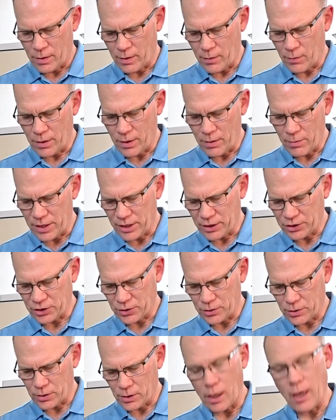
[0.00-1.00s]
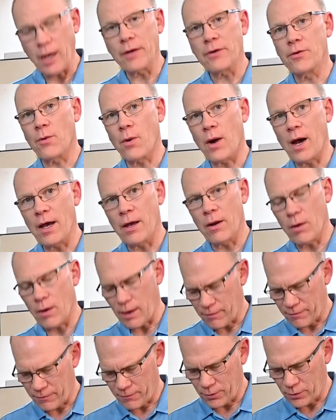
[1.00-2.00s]
I want to make sure I dry it
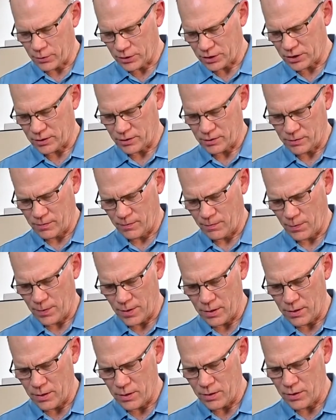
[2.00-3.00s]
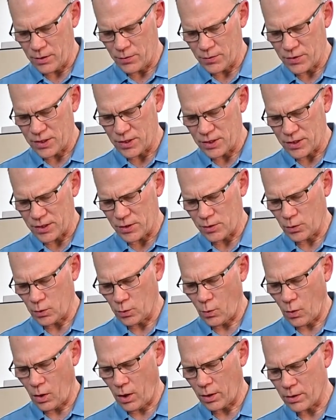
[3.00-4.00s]
off first and then use
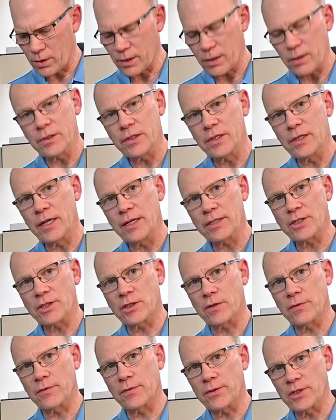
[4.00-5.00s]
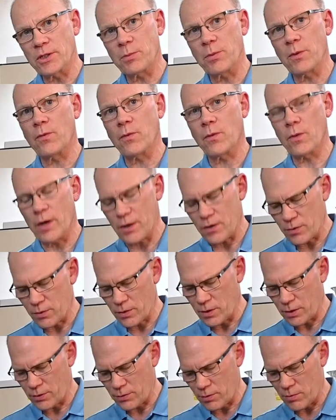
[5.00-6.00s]
distilled water to clean that surface before I do
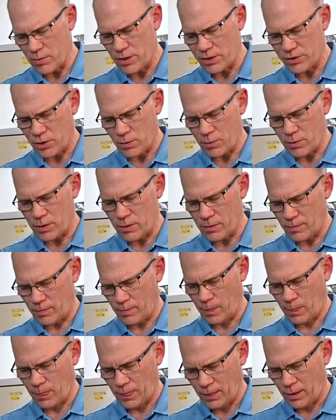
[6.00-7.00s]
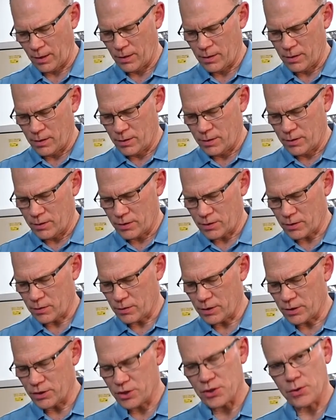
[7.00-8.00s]
another measurement. So
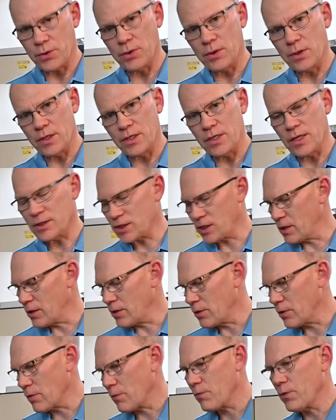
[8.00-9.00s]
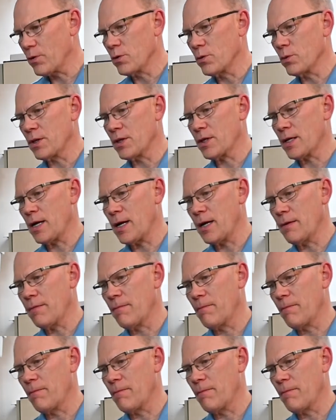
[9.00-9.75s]
I ensure that it doesn't interfere with that.